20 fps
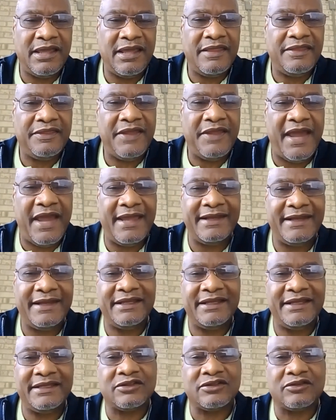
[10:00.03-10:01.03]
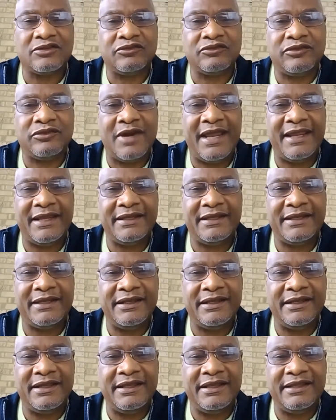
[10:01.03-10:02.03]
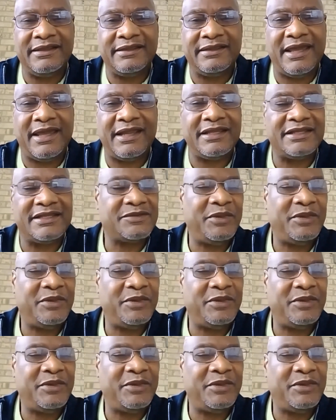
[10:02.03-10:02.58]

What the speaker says: That is a right that has